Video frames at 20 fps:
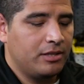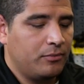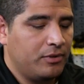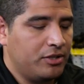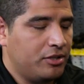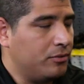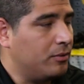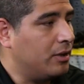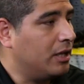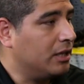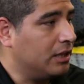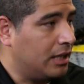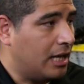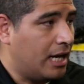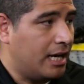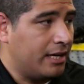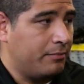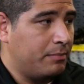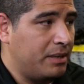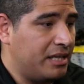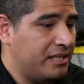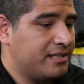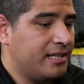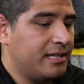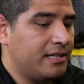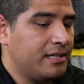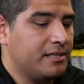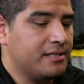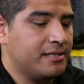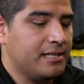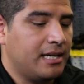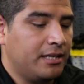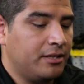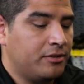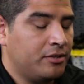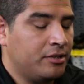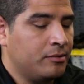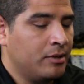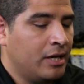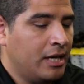that we do a lot of painstaking design
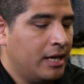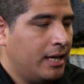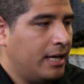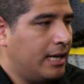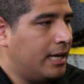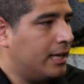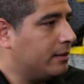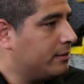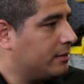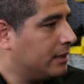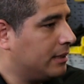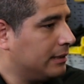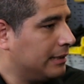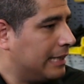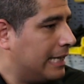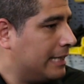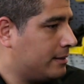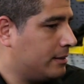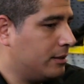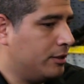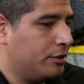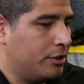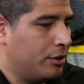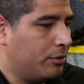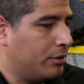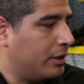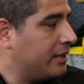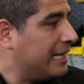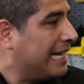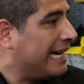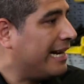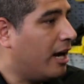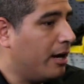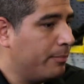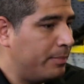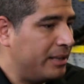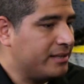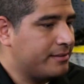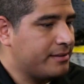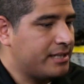to. And lastly, to note on that
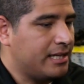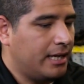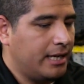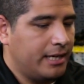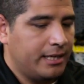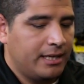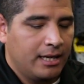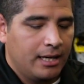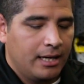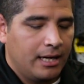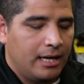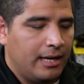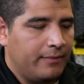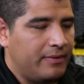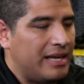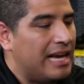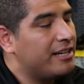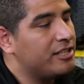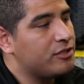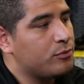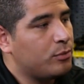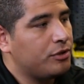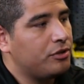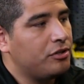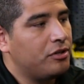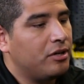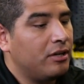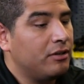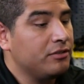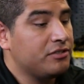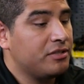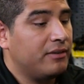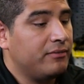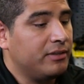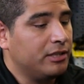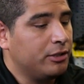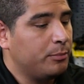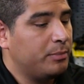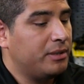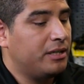op-amp side, that is where you also have
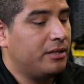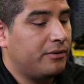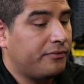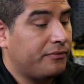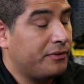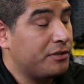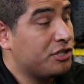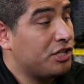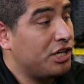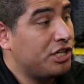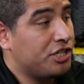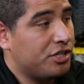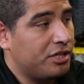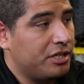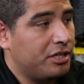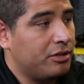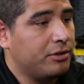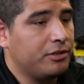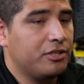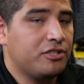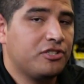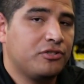a little bit of differentiation here on the